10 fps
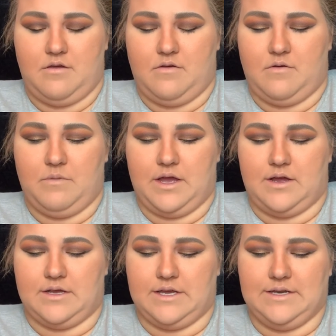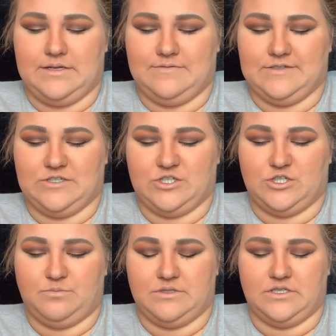Oh my god, I can't even
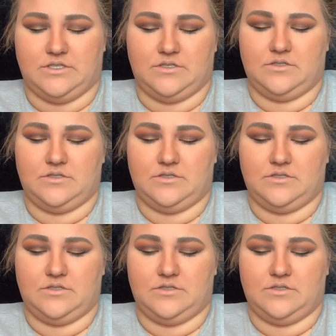open it.